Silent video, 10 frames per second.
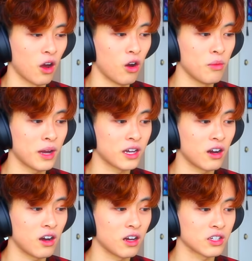Oh my
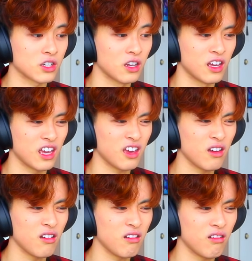gosh.
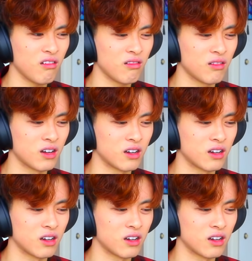Ew.